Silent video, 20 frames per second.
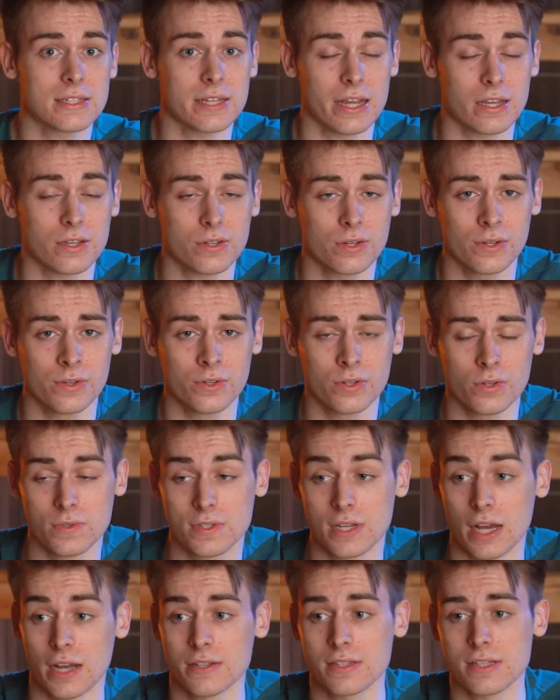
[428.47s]
tycoon who
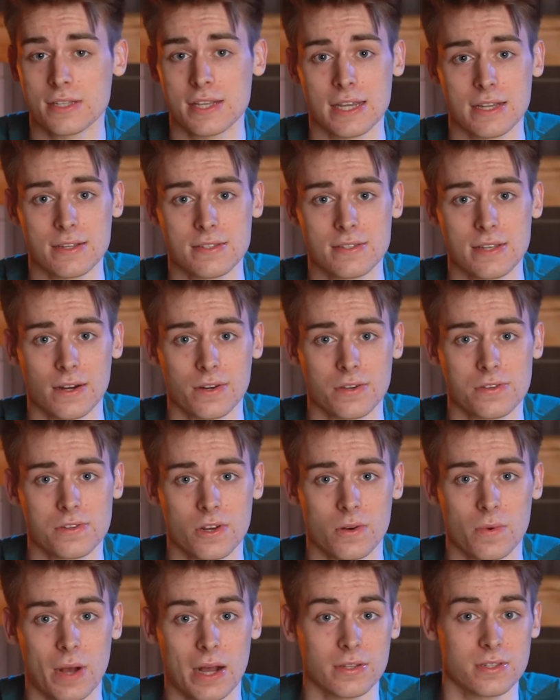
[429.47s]
does things that are
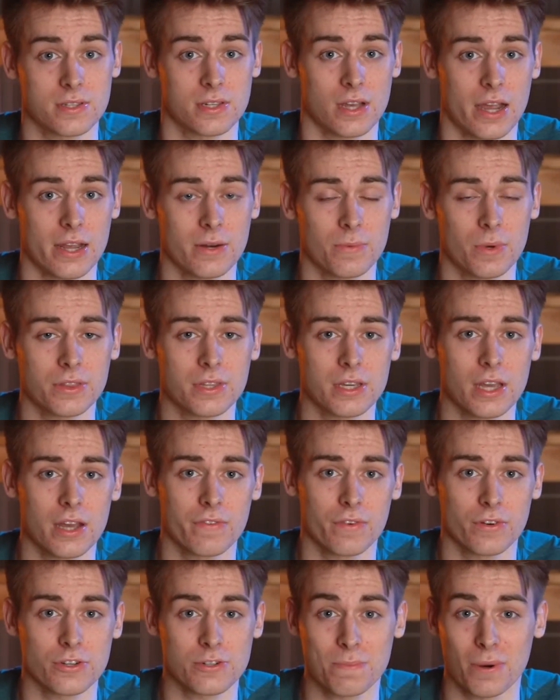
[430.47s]
so outside what the
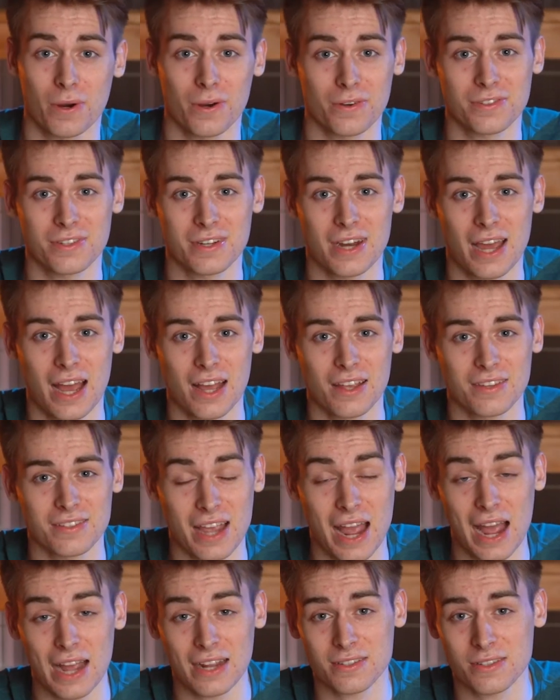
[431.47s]
average person
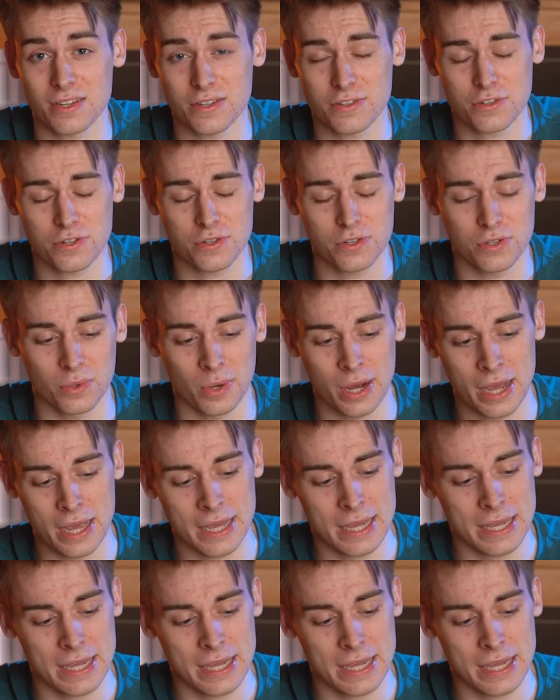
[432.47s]
has access to.